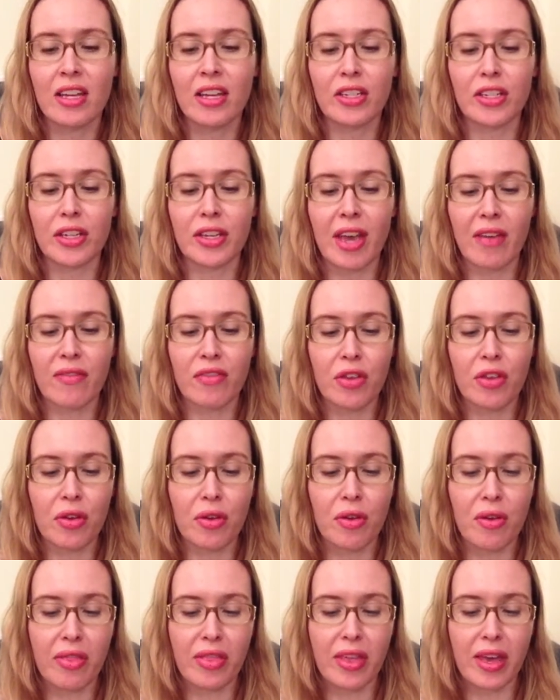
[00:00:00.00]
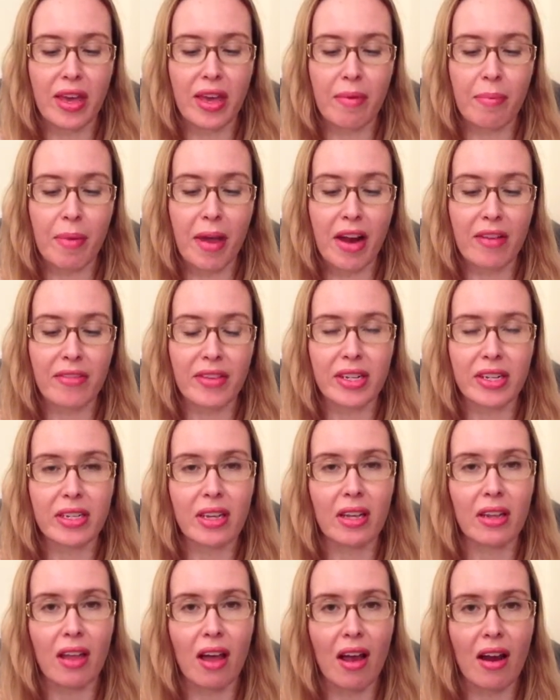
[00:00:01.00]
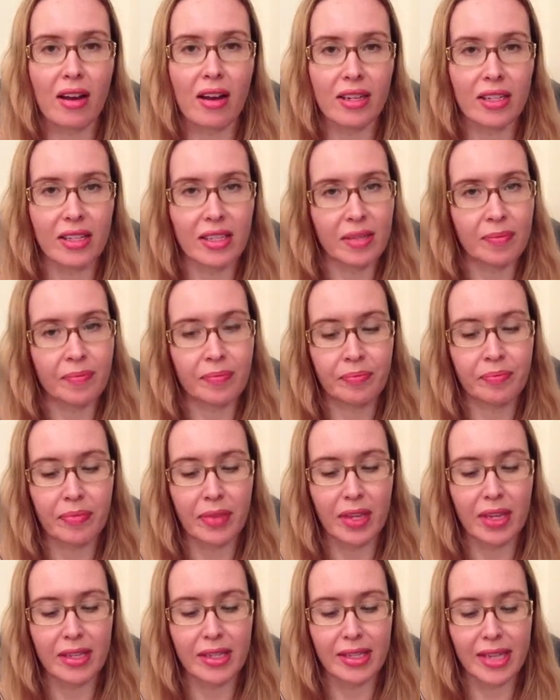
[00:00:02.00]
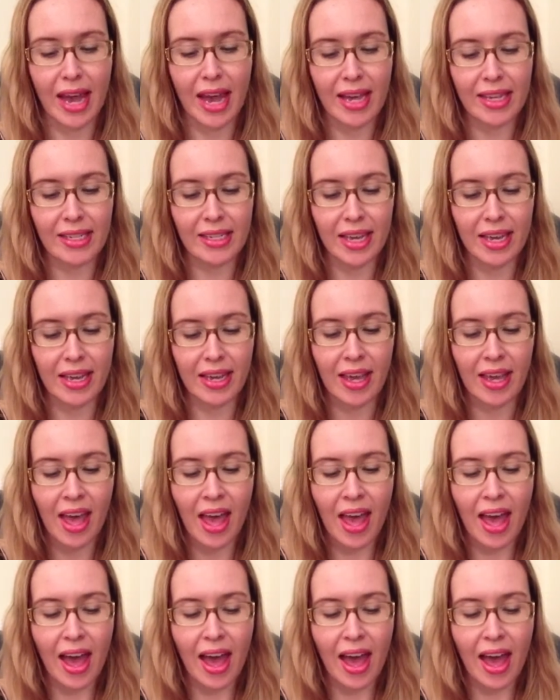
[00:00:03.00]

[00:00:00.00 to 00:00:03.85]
to give you the perfect Clarks sizing.